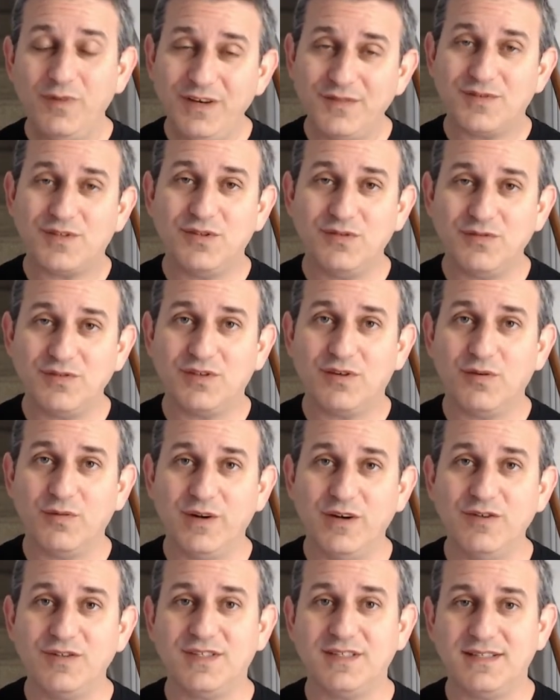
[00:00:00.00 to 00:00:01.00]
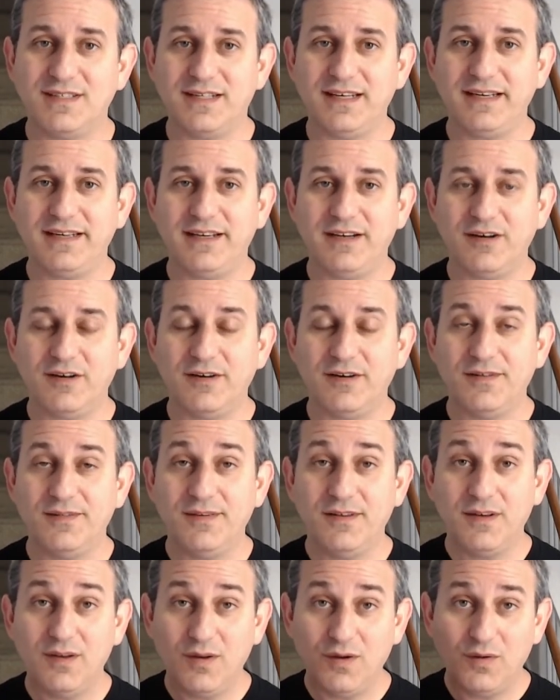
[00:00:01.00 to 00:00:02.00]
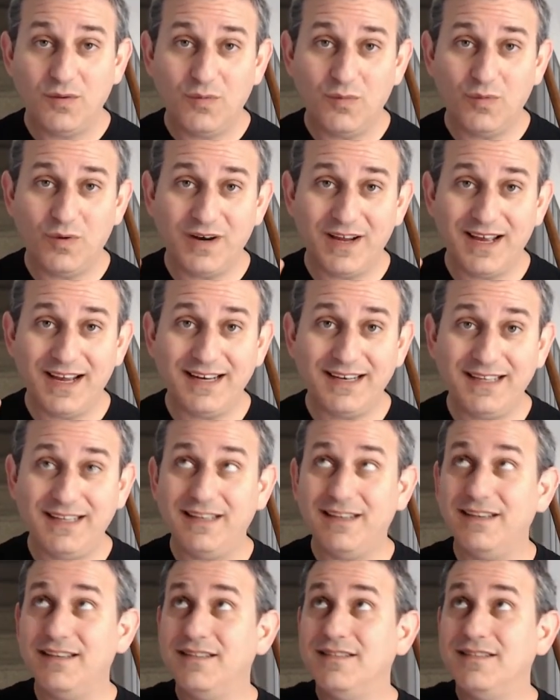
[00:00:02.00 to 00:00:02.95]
We have students' careers at stake here. What I need